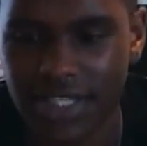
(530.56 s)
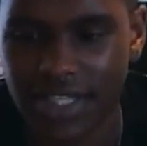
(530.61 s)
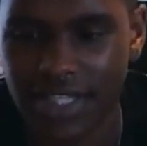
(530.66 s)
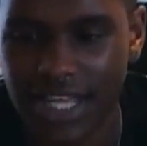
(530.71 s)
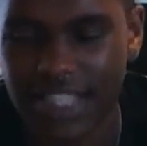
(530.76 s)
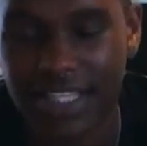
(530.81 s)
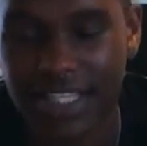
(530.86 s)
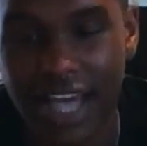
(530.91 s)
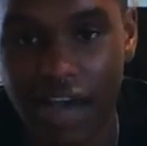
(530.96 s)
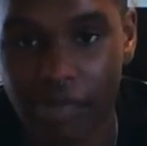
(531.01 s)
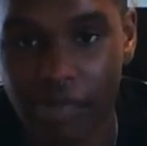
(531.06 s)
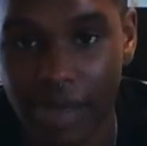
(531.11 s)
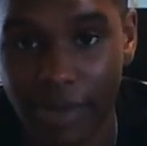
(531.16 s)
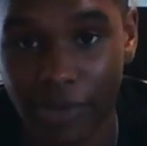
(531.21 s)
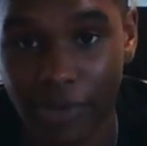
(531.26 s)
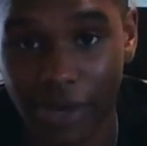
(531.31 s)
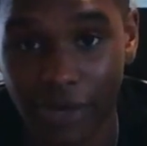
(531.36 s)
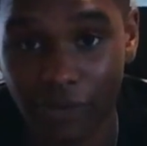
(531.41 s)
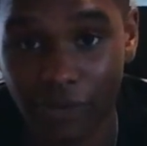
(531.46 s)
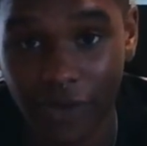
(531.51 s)
that's how my
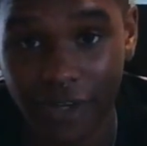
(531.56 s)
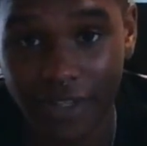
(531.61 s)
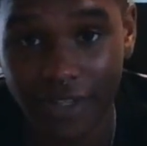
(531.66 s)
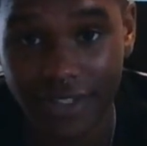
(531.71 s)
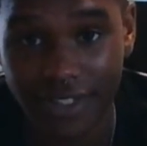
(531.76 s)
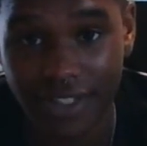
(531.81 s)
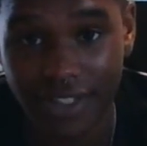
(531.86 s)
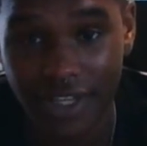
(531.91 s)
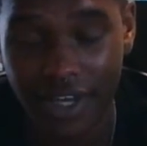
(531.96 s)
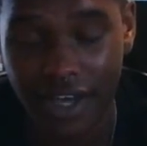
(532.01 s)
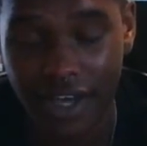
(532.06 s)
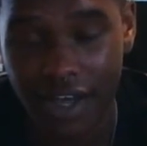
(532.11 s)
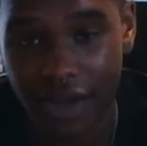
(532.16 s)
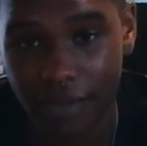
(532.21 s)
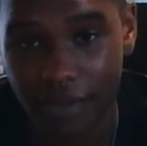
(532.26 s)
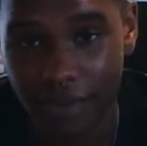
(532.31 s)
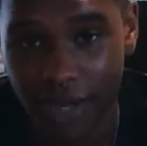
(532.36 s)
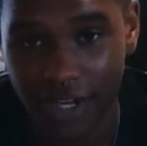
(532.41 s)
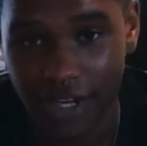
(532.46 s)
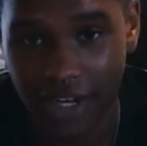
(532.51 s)
brain works.
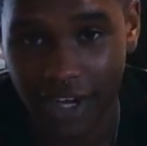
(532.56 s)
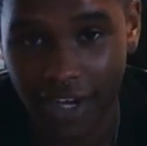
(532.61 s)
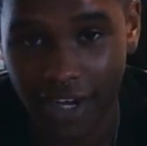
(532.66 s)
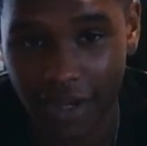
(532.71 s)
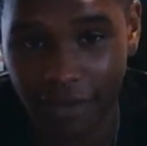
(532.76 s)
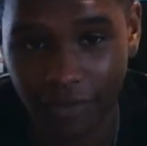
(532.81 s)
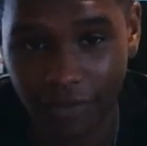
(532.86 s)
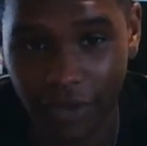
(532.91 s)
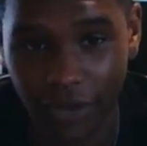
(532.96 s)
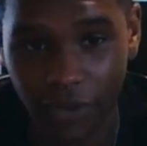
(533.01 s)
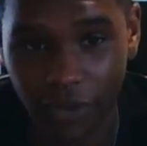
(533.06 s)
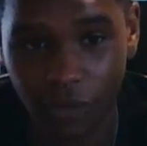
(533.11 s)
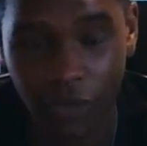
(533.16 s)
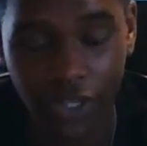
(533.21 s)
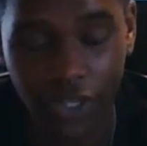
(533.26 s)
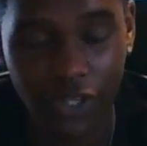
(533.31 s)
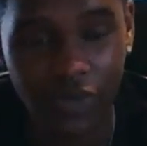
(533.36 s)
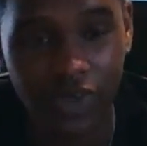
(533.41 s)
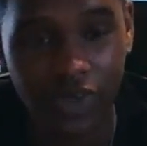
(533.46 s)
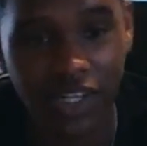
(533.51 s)
But
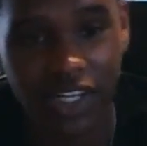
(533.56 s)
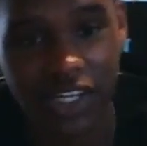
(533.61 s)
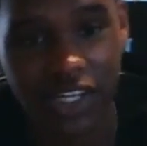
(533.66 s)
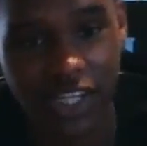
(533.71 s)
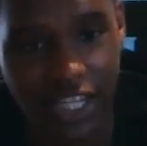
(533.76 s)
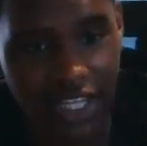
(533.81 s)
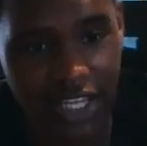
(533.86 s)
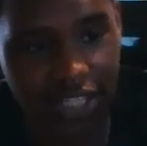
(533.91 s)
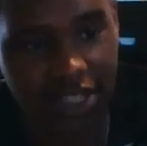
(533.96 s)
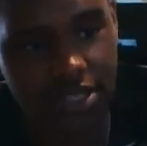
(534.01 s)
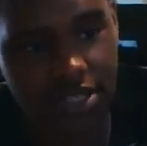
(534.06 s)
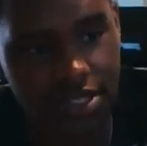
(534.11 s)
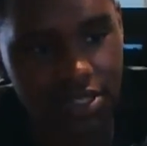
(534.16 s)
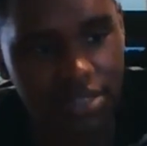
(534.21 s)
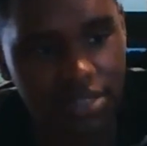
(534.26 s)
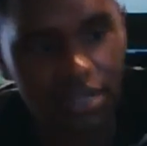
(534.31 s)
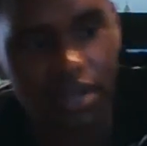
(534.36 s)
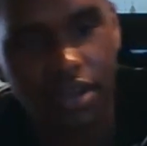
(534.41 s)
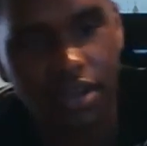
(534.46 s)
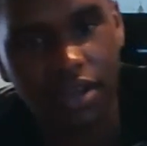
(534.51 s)
what you need
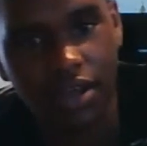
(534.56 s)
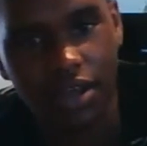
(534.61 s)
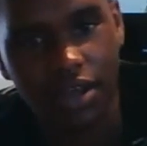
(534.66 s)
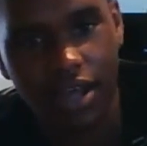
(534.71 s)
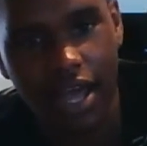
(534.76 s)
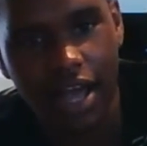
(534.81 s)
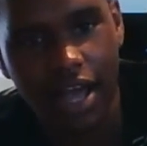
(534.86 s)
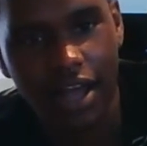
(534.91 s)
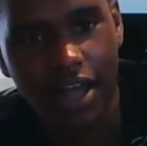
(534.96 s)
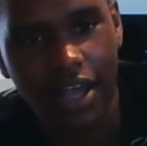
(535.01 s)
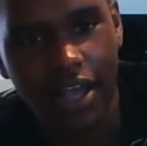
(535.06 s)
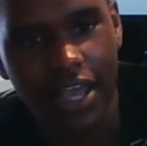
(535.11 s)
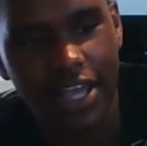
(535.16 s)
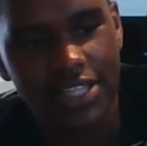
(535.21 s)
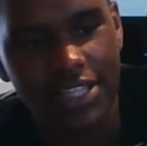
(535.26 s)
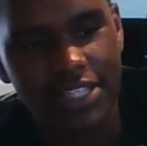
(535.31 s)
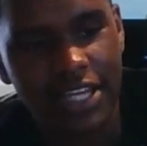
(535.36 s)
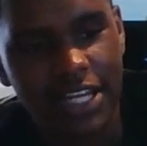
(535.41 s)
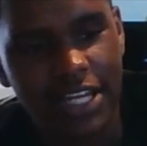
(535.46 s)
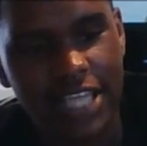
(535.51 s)
is
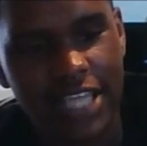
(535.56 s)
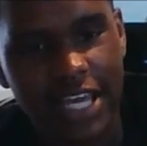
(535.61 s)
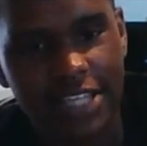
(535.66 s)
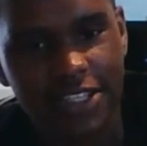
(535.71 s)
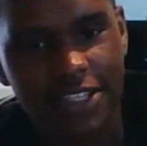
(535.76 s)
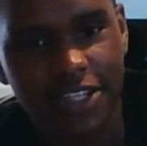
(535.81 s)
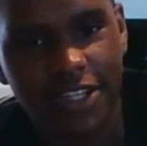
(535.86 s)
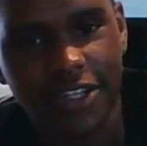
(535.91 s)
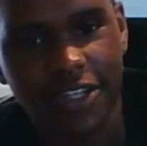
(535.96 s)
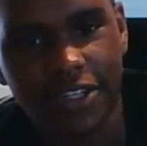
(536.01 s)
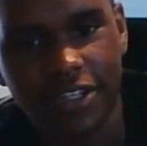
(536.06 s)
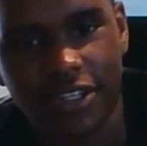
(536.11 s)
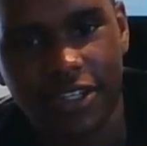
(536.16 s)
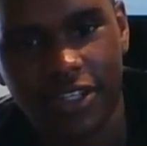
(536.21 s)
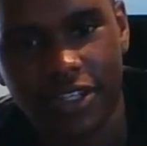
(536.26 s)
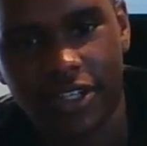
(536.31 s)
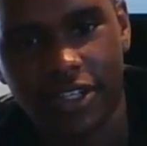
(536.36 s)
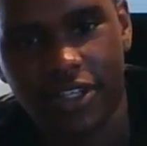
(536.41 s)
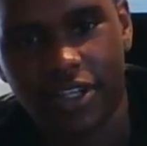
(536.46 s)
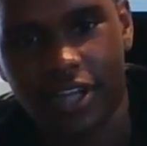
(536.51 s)
hand sanitizer,
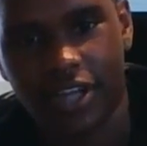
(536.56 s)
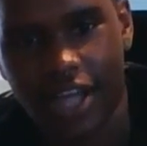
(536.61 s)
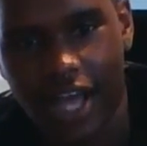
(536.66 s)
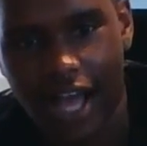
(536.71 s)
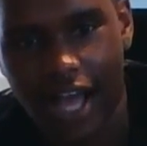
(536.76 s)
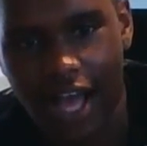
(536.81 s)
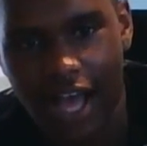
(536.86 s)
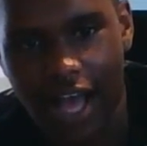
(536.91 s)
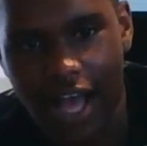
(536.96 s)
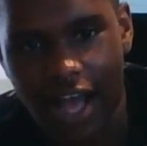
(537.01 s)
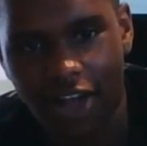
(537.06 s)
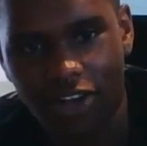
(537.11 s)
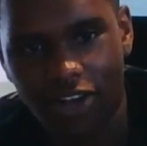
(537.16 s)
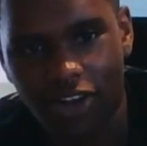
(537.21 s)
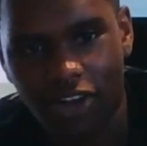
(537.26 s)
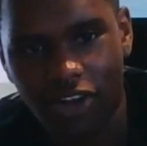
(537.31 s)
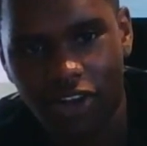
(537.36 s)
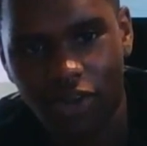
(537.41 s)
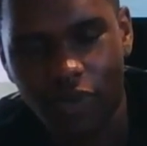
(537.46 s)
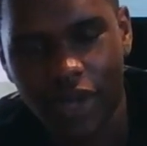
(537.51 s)

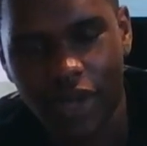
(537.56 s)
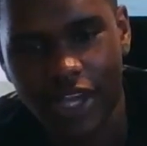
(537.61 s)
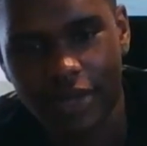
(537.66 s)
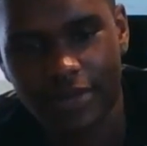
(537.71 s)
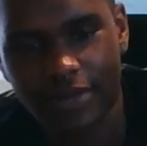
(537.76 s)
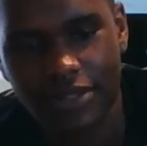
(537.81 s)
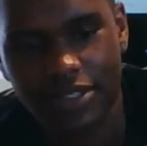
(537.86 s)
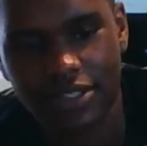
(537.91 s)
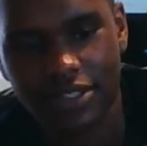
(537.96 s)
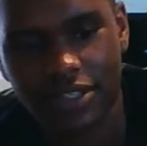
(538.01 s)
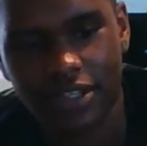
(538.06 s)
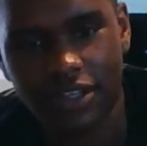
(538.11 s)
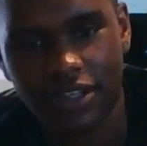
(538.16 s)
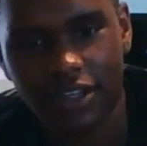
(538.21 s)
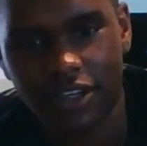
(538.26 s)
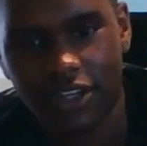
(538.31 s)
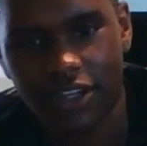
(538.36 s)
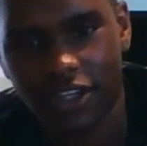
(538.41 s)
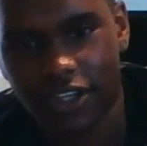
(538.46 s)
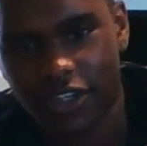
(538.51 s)
alcohol wipes,
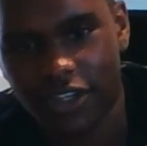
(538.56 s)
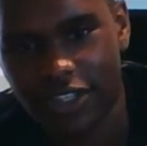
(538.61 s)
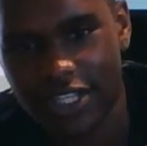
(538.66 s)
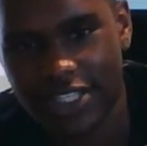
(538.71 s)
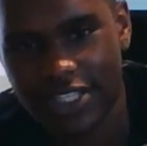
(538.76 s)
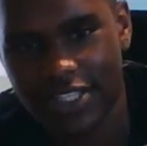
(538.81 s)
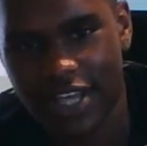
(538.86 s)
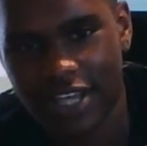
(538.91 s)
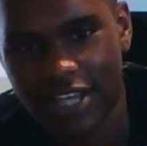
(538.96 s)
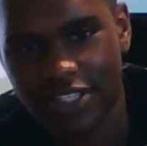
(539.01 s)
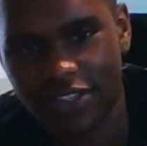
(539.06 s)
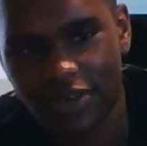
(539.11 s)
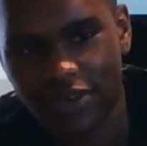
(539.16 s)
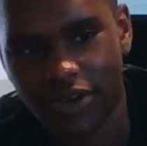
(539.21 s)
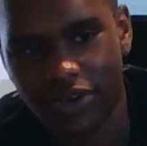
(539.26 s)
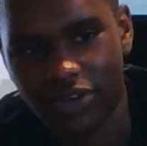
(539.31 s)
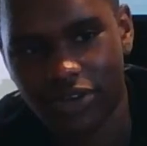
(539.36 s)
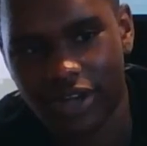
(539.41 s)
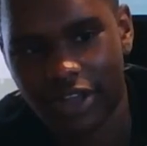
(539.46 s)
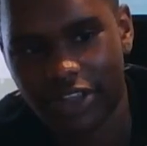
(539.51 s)
your
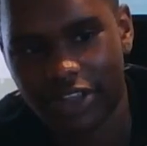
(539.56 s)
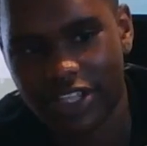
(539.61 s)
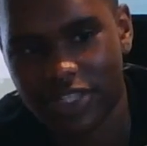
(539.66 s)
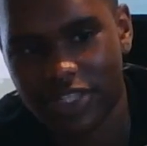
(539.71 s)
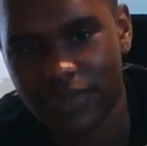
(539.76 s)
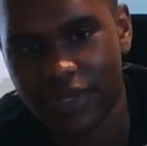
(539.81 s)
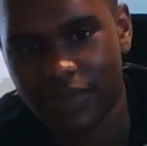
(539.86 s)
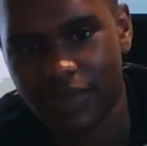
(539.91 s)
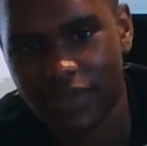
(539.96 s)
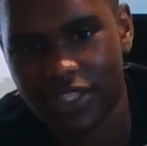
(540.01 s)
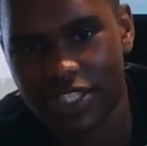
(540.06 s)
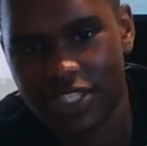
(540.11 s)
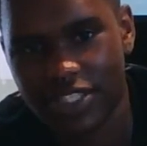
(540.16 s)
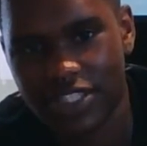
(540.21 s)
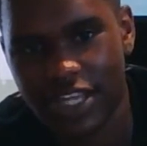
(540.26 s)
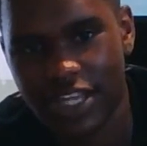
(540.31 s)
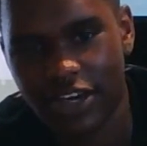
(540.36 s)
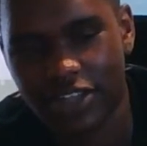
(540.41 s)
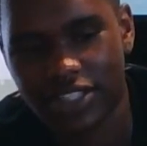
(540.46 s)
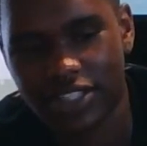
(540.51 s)
testosterone, and I'll explain what this
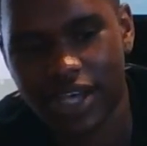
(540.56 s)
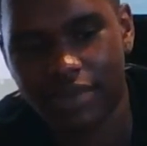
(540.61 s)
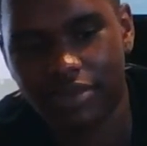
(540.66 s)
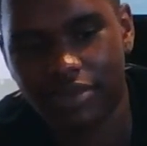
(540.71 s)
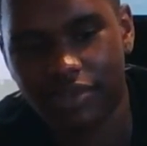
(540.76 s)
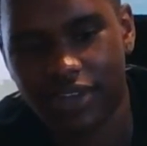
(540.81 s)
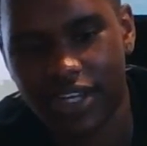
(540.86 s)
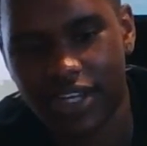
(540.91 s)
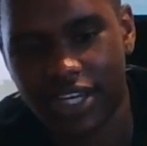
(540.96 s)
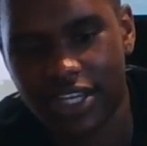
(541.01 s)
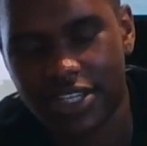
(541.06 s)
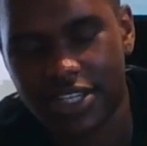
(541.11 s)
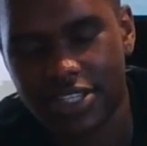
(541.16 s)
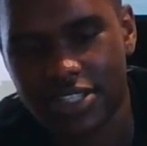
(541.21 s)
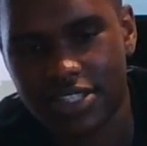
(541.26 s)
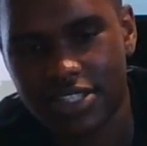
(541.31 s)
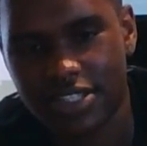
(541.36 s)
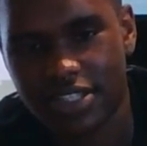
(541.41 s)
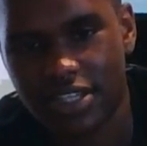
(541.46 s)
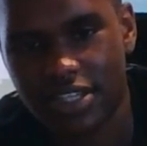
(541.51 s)
thing on top of it is,
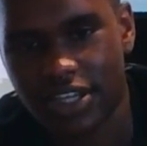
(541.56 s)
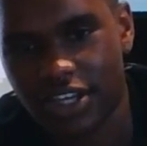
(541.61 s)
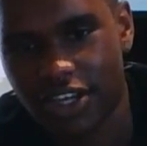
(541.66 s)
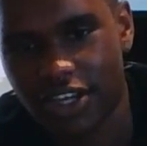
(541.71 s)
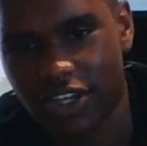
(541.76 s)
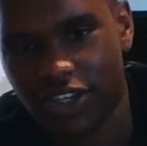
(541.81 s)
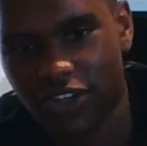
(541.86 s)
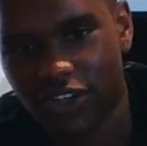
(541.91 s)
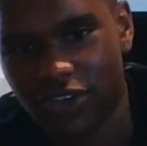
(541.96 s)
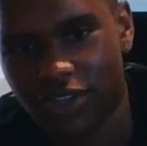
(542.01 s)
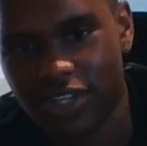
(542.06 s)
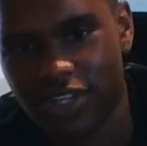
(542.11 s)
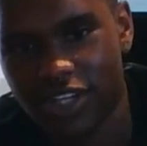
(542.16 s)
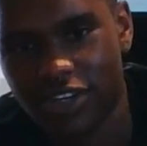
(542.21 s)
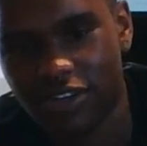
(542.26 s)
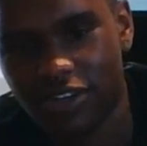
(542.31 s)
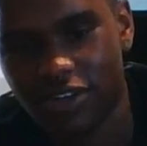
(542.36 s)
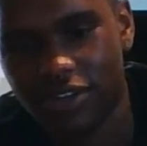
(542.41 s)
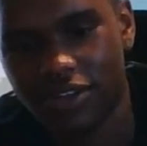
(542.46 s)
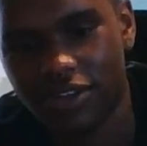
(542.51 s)
your
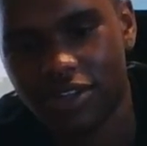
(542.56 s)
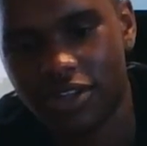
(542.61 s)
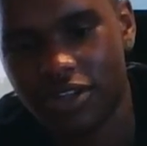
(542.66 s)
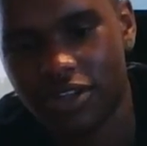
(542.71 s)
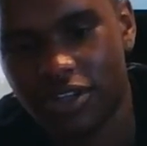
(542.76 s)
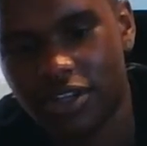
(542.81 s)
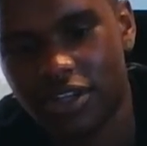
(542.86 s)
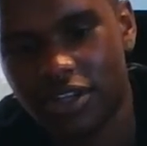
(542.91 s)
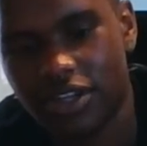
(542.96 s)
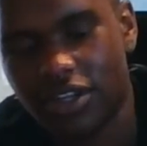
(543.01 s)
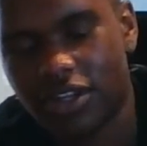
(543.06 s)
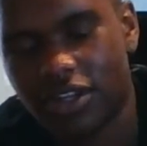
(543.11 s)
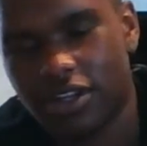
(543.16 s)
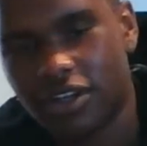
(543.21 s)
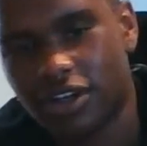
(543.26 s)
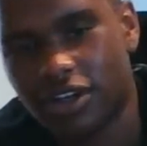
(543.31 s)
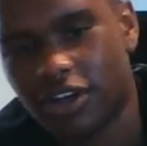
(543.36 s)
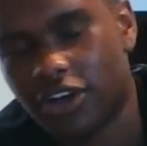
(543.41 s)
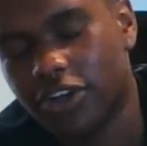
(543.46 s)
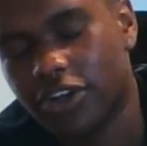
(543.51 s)
needle,
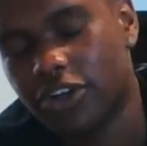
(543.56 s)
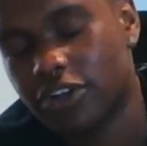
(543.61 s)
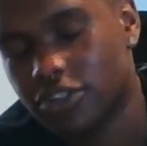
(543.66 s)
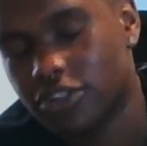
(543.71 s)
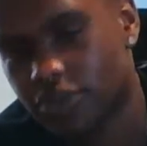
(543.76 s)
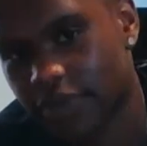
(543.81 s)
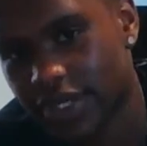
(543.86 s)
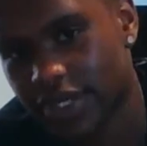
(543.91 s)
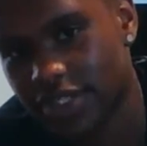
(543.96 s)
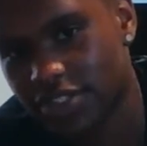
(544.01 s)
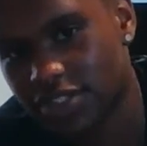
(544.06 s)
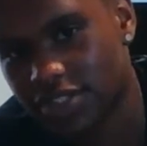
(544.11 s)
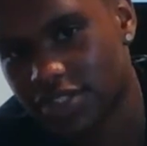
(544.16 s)
or your syringe,